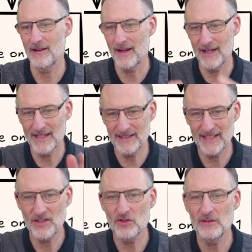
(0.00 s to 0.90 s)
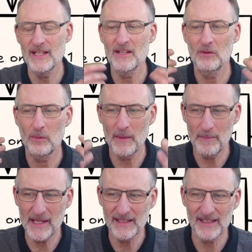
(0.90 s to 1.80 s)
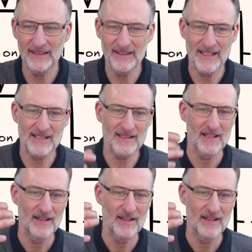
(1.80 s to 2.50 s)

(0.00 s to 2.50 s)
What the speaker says: I essentially repeated this